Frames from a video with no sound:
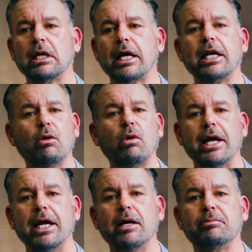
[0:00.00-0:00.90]
And here
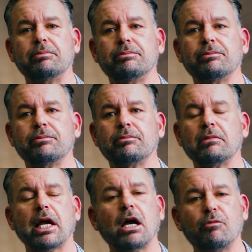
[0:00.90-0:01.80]
I am.
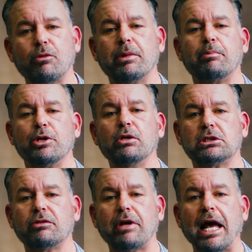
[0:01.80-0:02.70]
I come from an
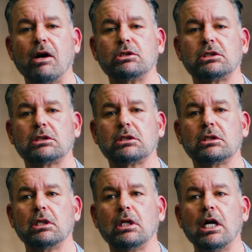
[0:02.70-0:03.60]
abusive house.
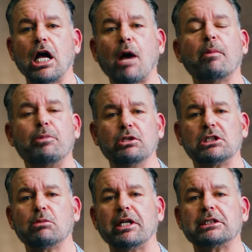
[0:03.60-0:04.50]
I'm
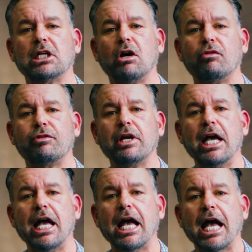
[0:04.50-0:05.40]
abusing myself,
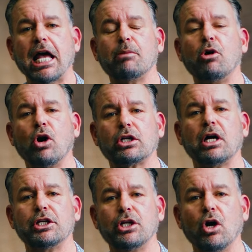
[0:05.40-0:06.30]
and I'm hooked
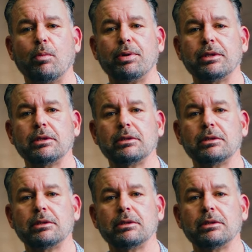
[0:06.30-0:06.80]
on dope.